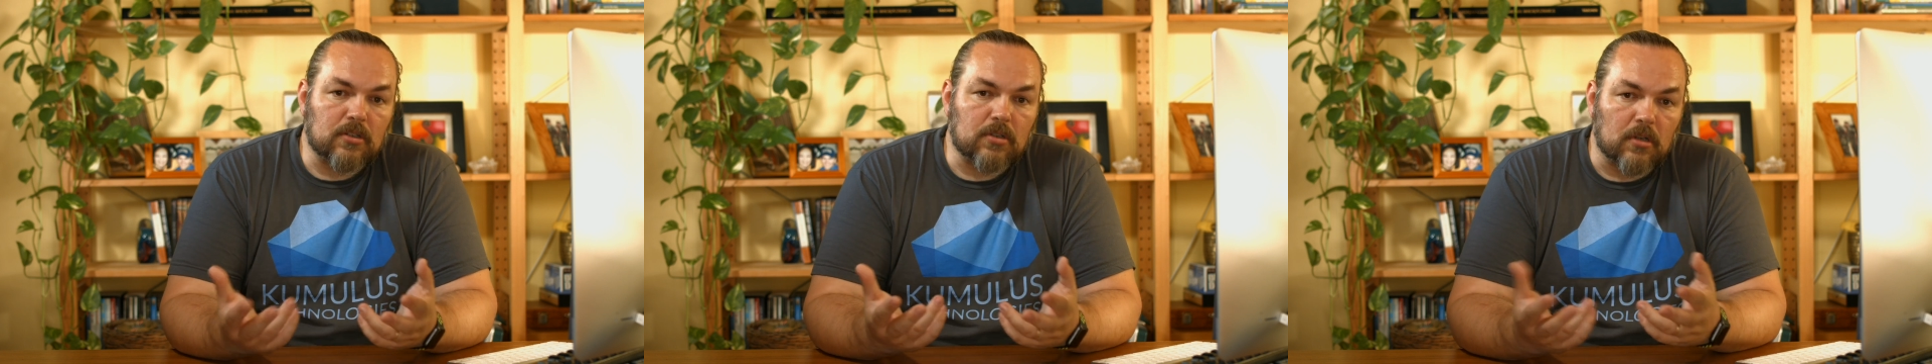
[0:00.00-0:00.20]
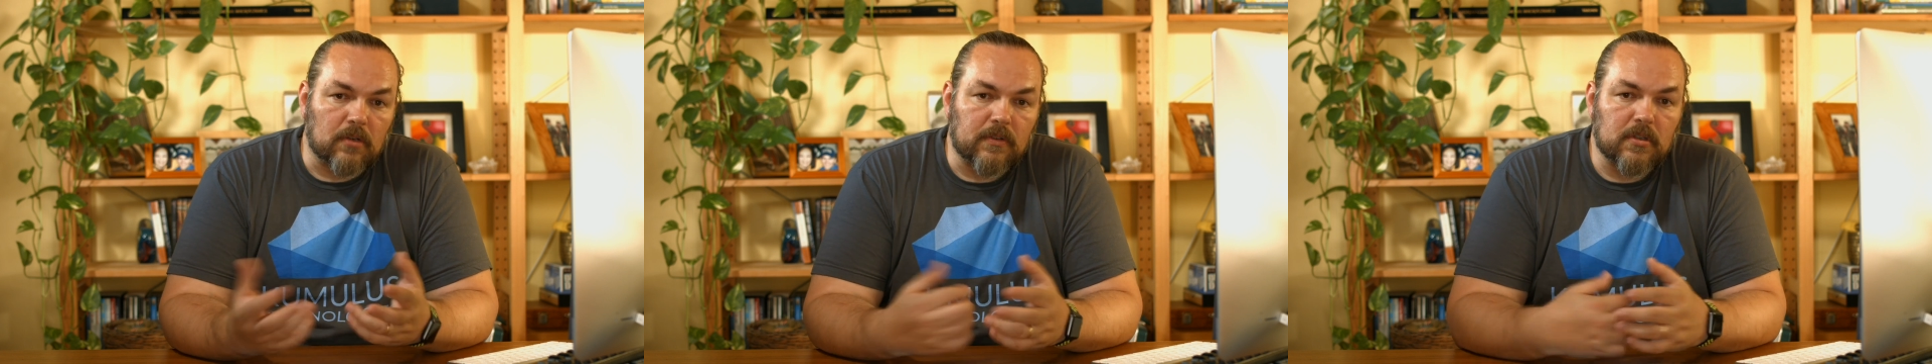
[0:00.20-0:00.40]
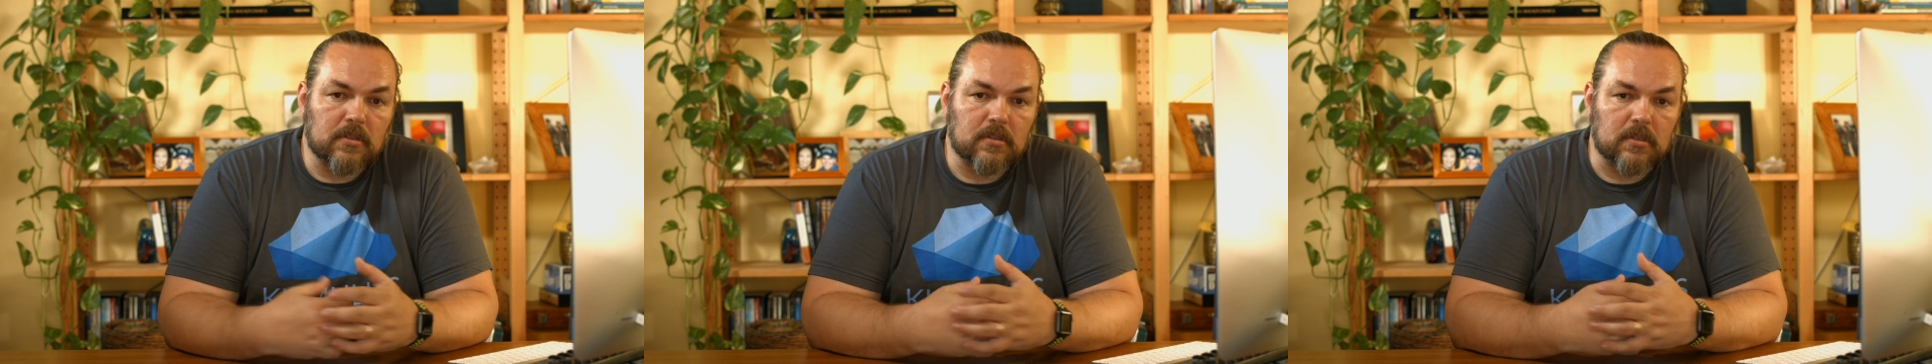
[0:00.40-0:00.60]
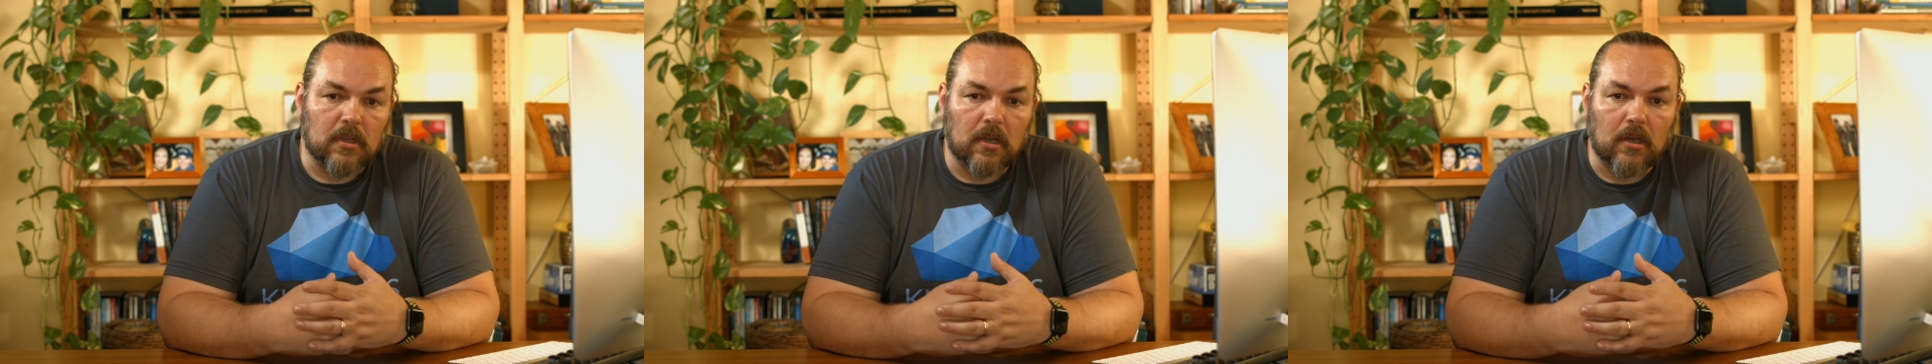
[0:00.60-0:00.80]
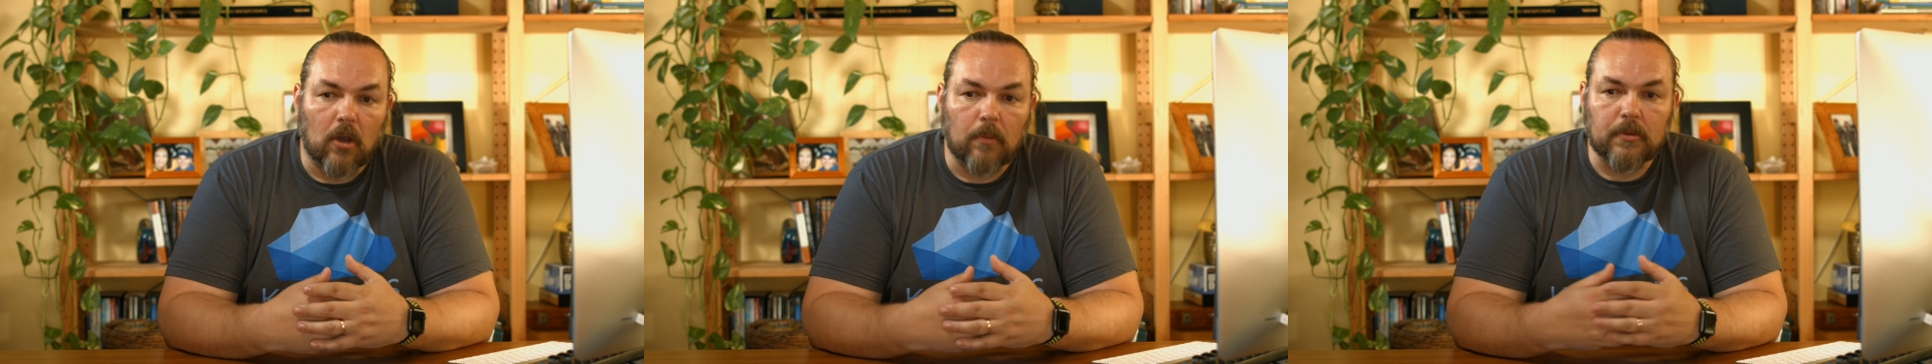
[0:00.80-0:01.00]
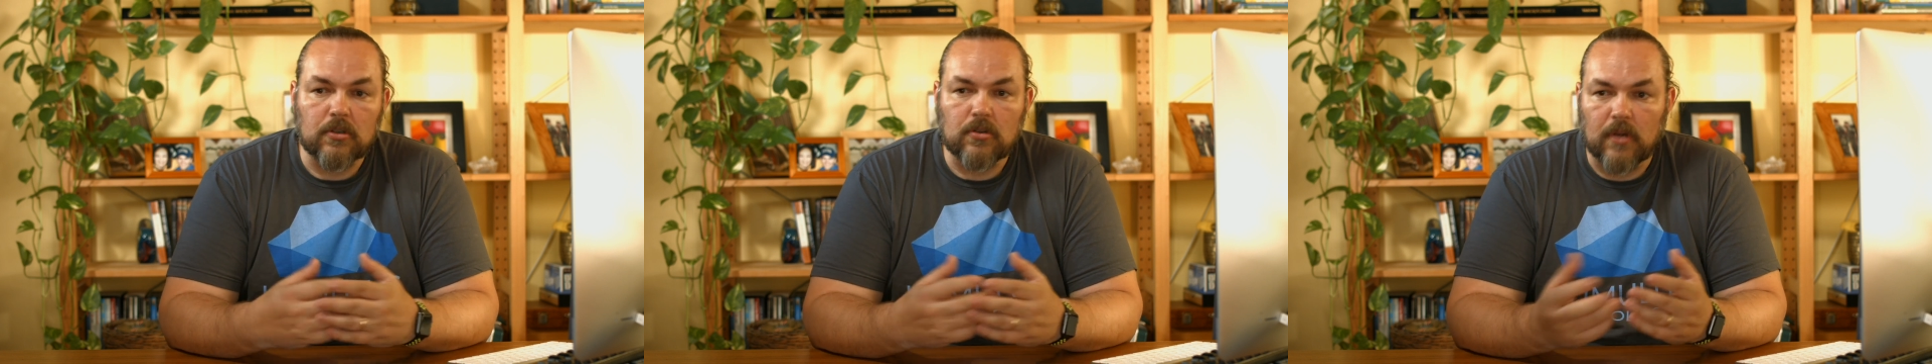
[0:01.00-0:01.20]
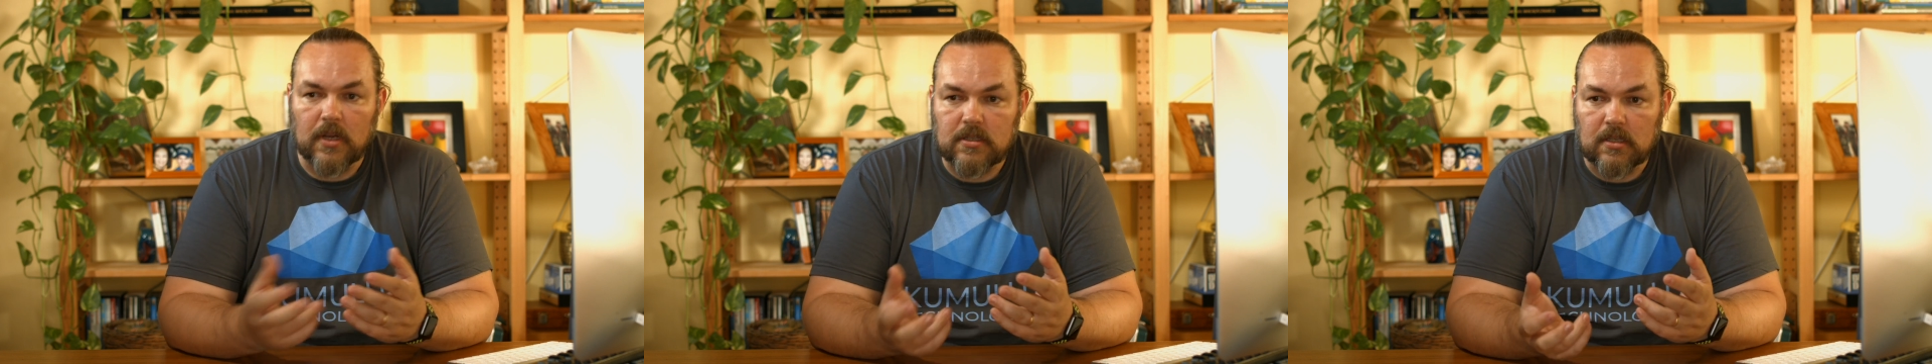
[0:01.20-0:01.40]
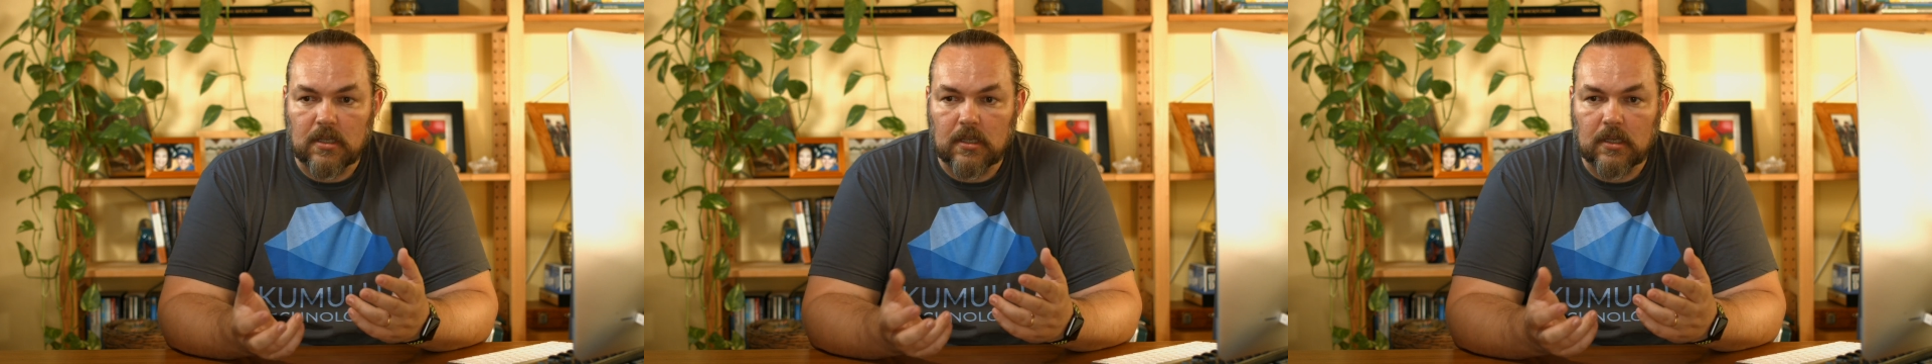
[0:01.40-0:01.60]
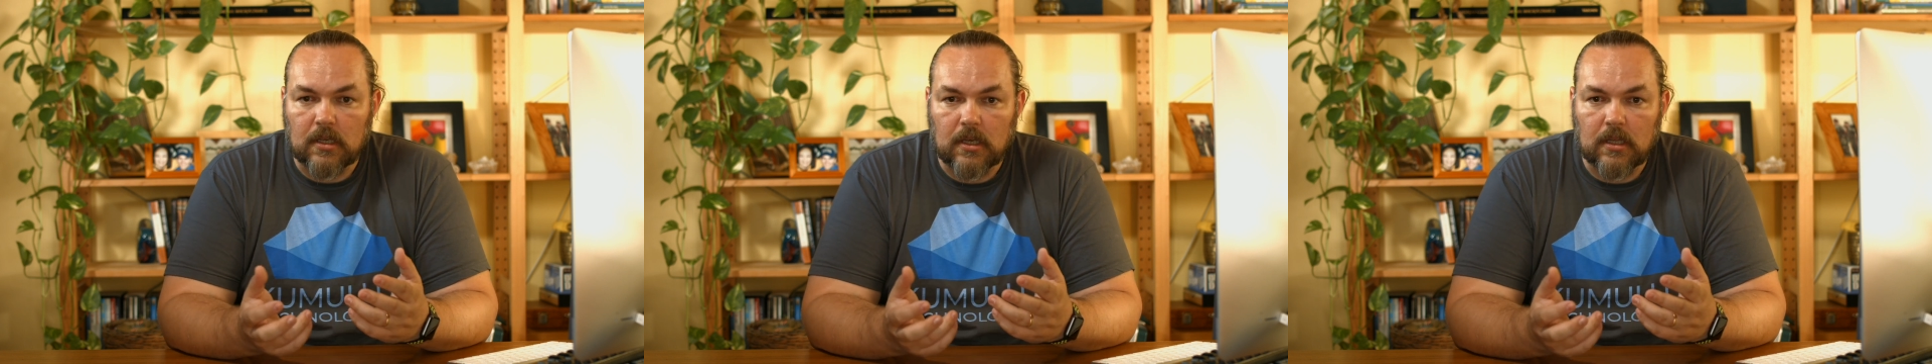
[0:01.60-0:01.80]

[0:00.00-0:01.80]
service, uh, open tracing,